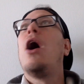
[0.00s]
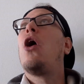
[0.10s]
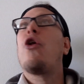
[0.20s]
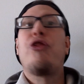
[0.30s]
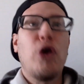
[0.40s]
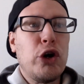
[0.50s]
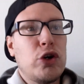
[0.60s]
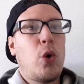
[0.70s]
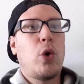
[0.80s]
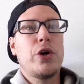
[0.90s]
a
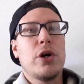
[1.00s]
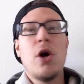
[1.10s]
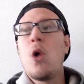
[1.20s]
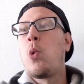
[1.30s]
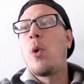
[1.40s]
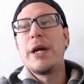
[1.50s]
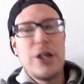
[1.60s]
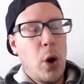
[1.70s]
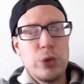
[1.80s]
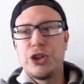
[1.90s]
third quarter where we
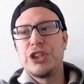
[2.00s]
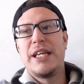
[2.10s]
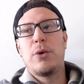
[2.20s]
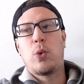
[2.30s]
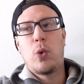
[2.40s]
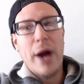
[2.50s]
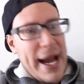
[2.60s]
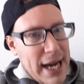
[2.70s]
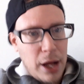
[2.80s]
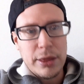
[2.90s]
don't just get
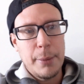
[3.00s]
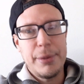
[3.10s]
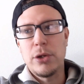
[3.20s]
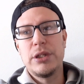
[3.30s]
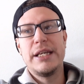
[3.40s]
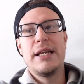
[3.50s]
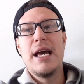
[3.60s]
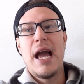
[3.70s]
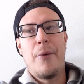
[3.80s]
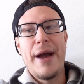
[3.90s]
ran out the building
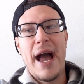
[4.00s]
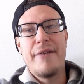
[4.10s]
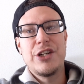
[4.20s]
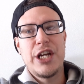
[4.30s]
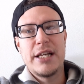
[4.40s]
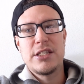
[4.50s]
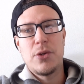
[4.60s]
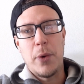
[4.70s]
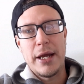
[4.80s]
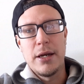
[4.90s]
and we have a chance
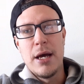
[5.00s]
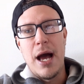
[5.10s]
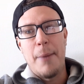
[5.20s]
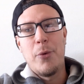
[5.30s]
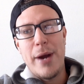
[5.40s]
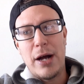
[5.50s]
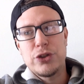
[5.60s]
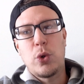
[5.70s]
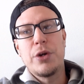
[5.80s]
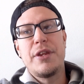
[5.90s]
to win. I mean, we
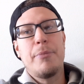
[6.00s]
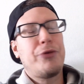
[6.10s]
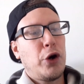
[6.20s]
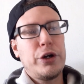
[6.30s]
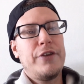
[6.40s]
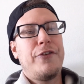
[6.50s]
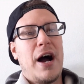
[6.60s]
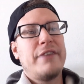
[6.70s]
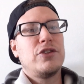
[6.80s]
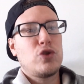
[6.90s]
outscored them
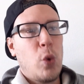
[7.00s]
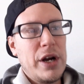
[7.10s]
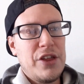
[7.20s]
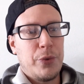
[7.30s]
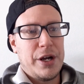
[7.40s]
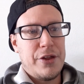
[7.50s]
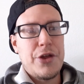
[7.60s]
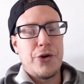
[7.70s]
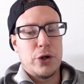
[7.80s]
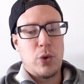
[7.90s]
35-23 in the
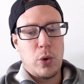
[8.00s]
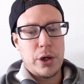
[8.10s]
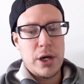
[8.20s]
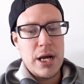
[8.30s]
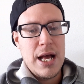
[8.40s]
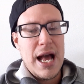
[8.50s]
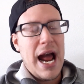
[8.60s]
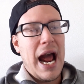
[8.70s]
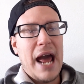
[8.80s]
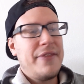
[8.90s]
third quarter
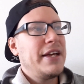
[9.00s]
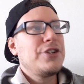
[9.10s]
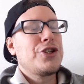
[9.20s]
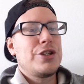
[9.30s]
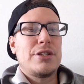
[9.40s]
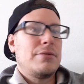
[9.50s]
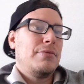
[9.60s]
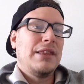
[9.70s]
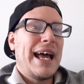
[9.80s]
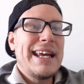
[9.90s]
and then just
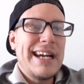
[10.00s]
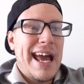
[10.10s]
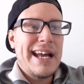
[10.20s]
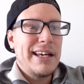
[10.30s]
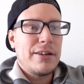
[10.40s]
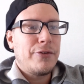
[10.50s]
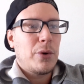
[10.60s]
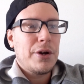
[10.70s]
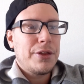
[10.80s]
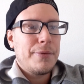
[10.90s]
laid an egg in the
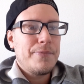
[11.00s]
fourth.